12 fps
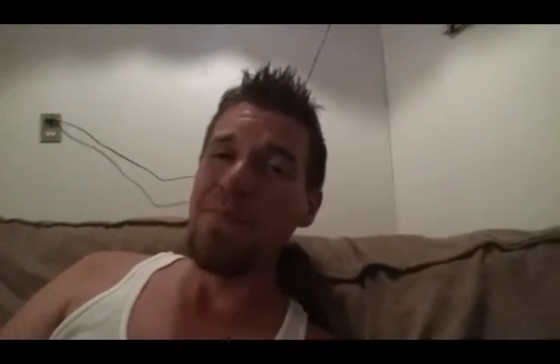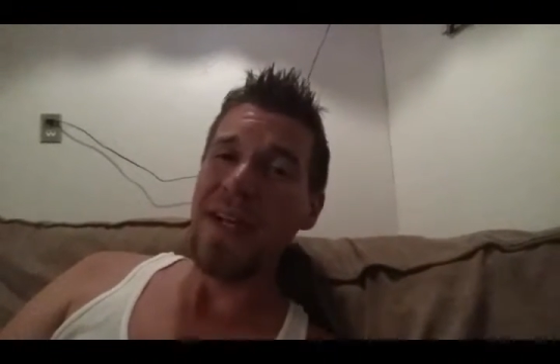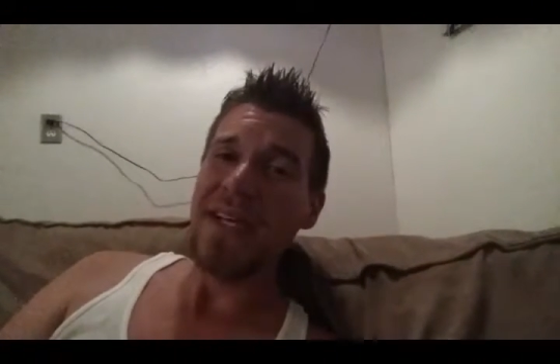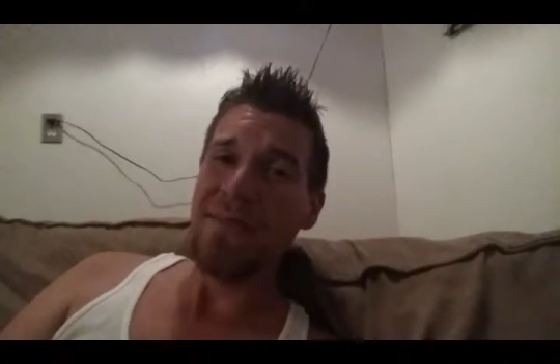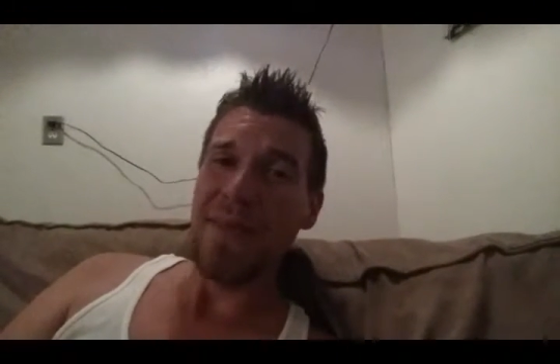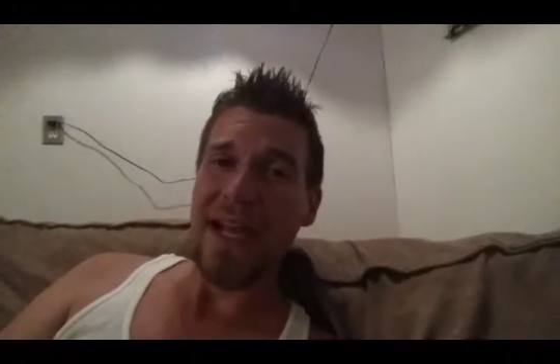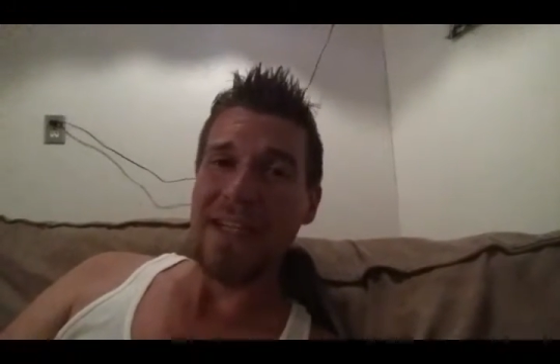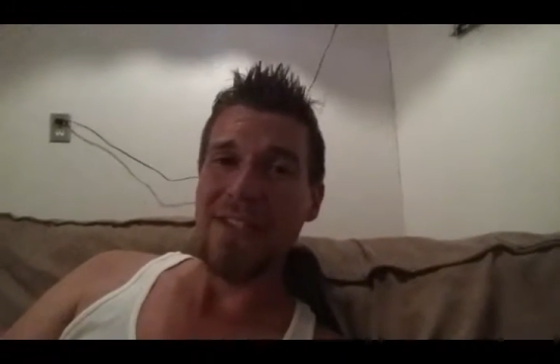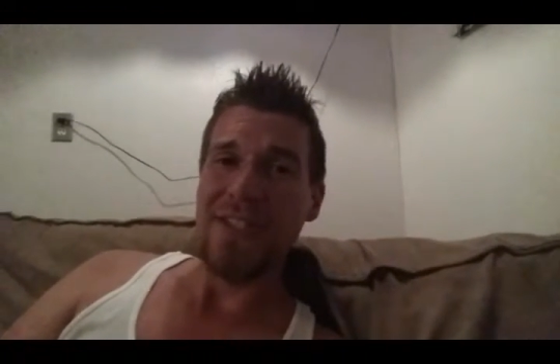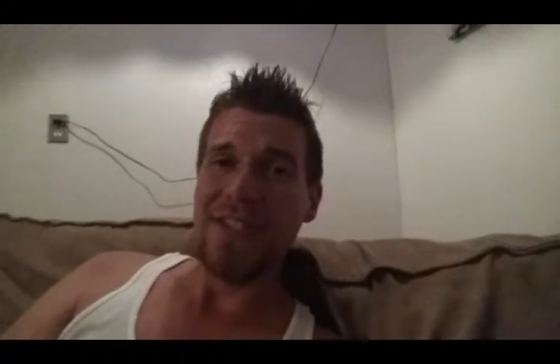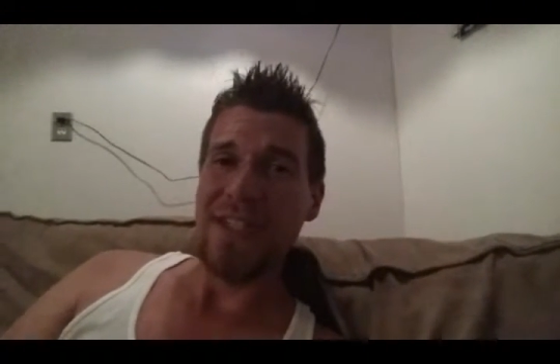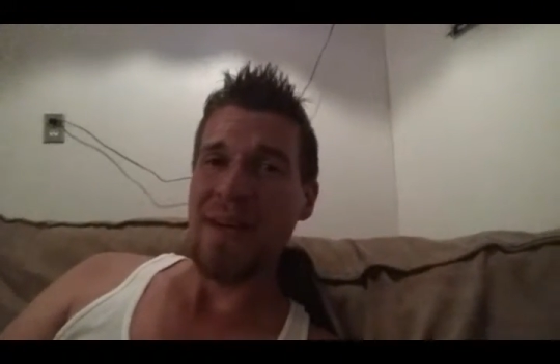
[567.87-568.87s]
Big
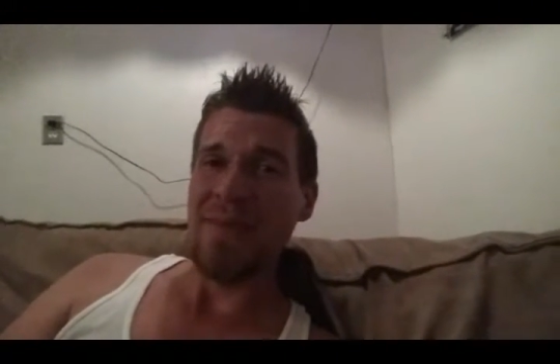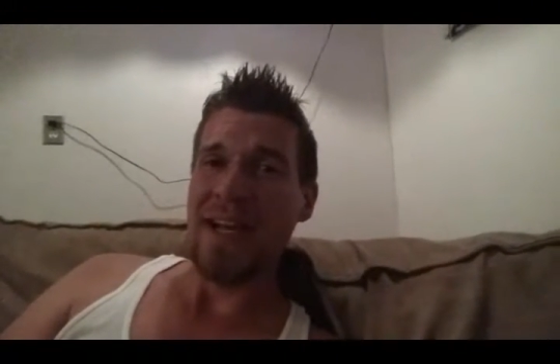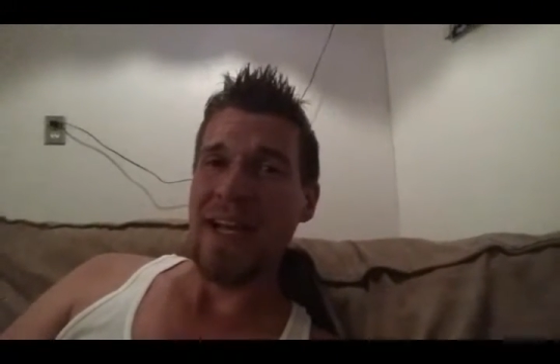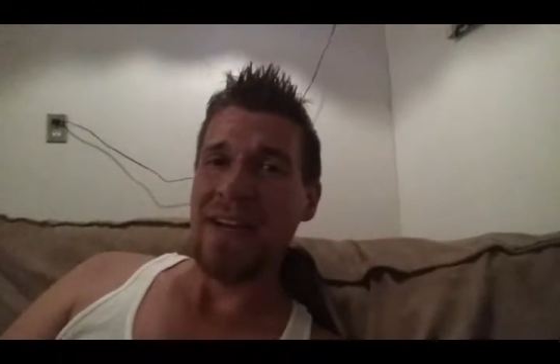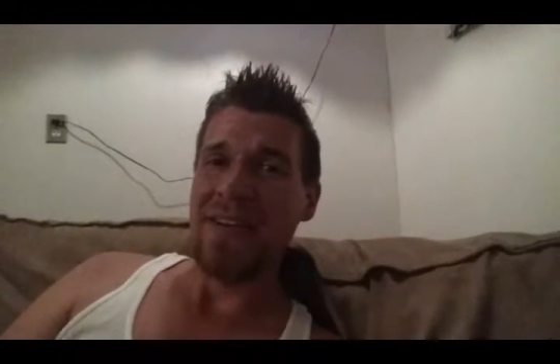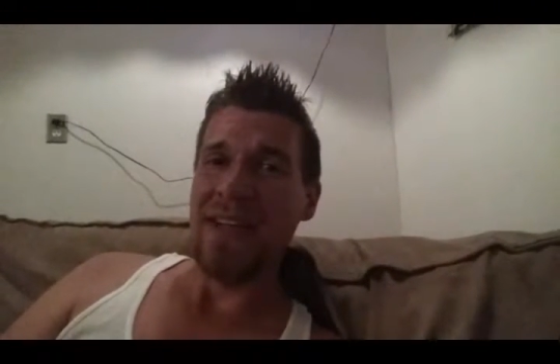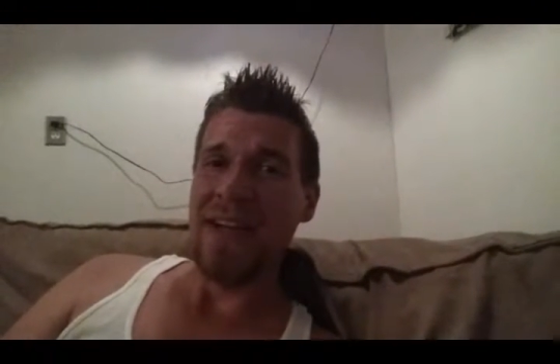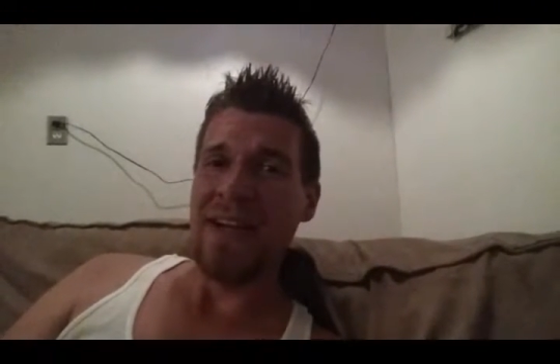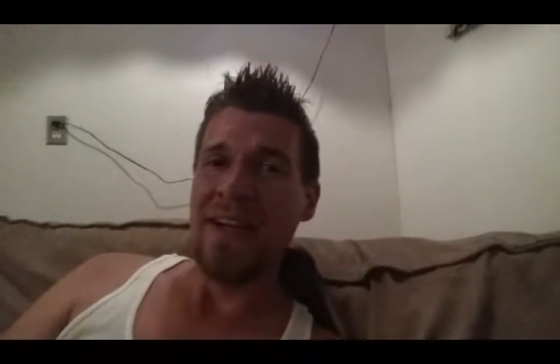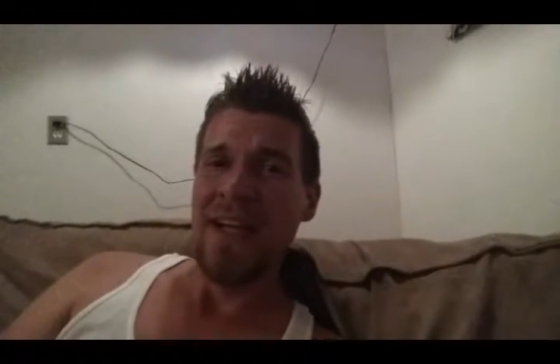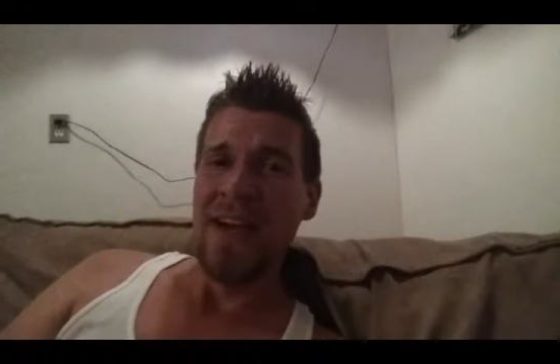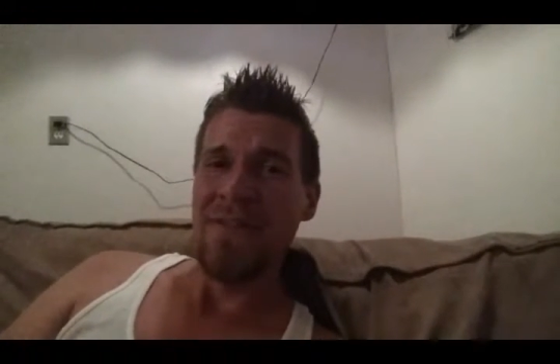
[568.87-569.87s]
matches coming out of
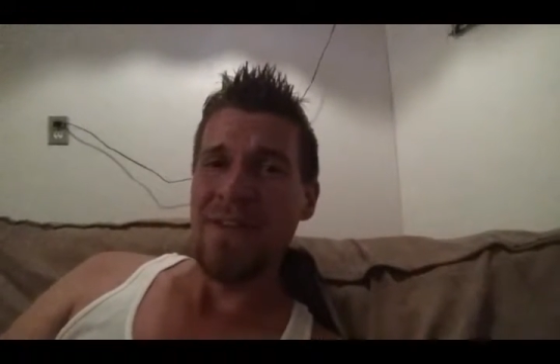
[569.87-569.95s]
there.